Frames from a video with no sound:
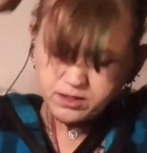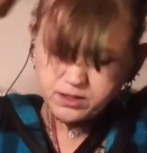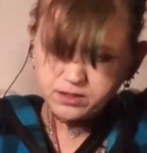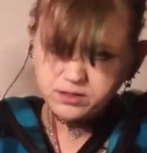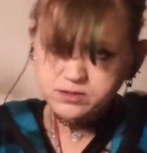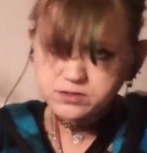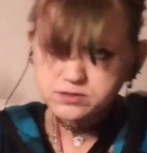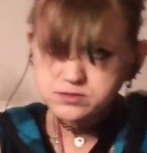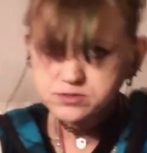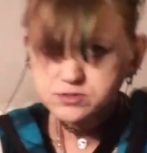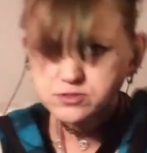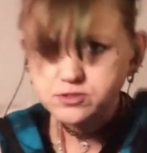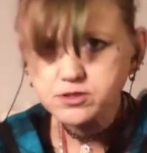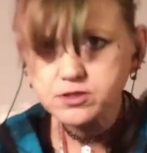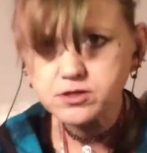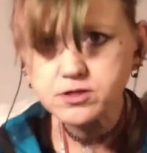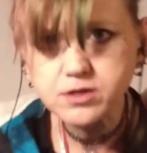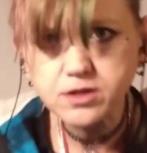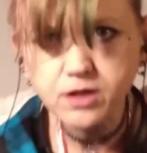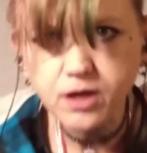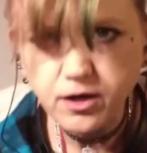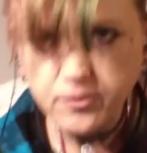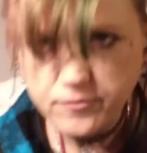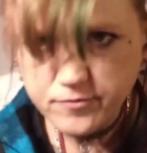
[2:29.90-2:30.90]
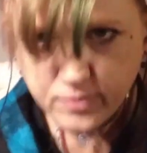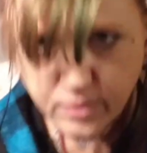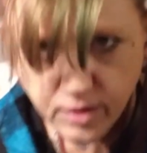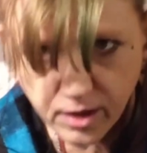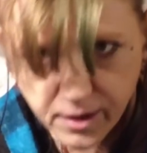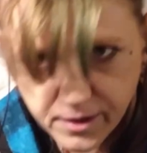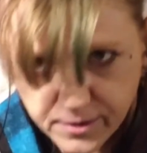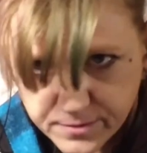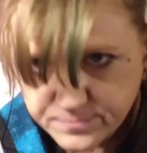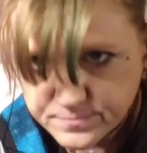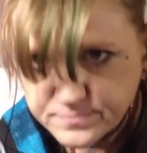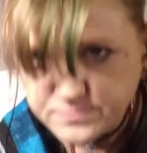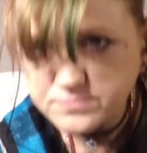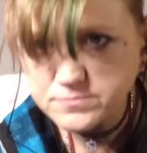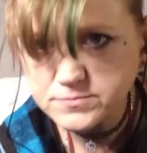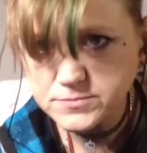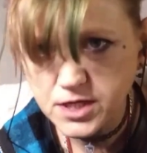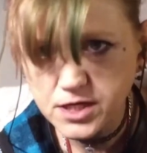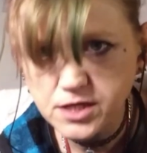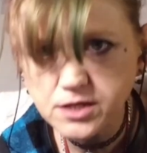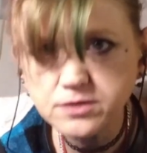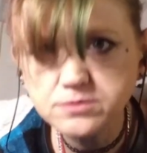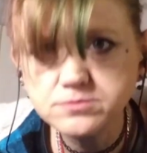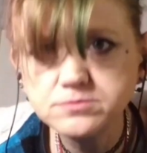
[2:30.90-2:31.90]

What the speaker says: It's good enough, alright? Yeah?